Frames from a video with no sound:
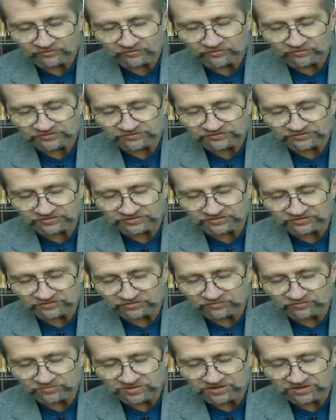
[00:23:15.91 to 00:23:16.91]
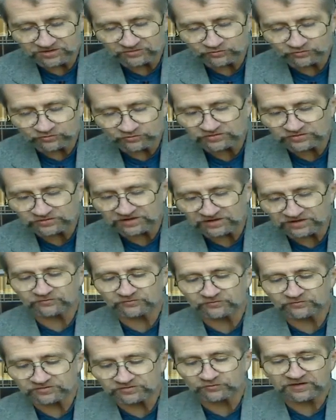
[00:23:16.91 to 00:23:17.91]
Christians to be a true
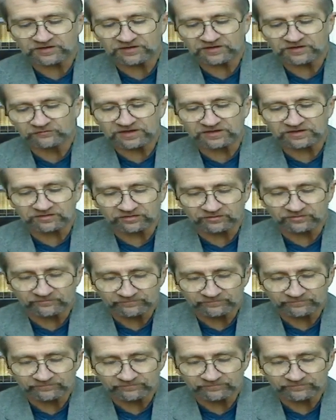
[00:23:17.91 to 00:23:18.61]
test of true faith